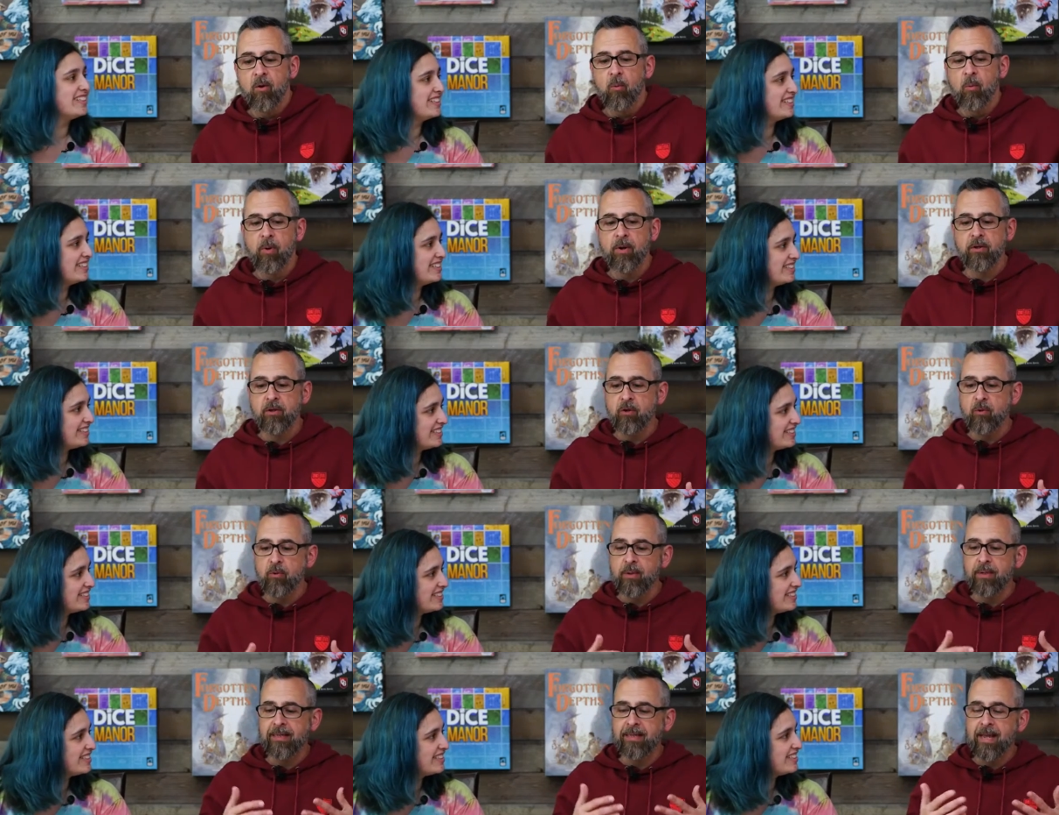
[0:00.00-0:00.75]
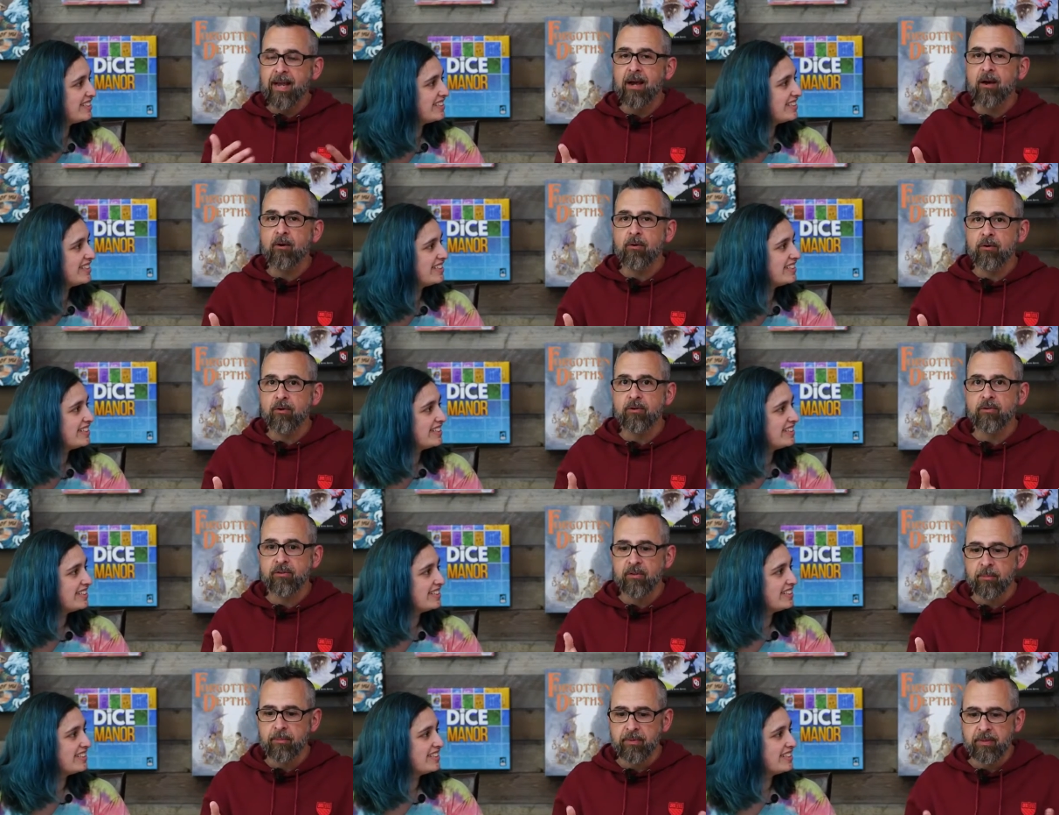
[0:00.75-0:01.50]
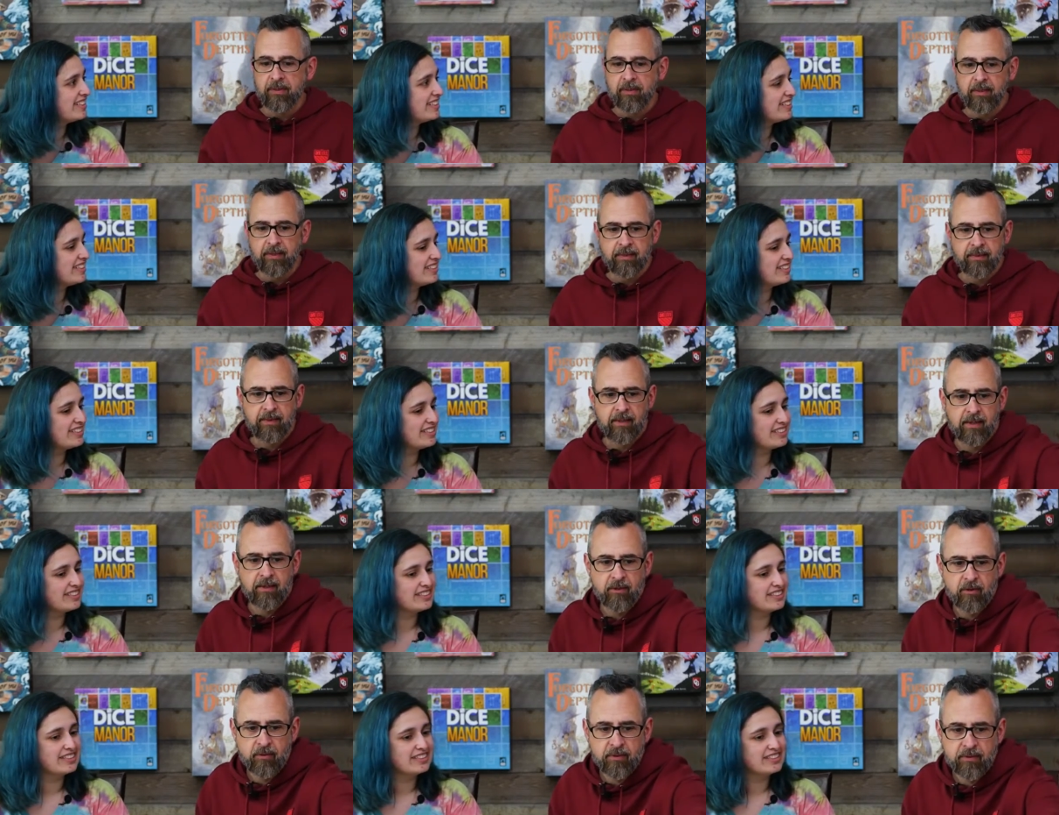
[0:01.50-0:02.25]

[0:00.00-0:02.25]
Speaker 1: When you encounter something like that, you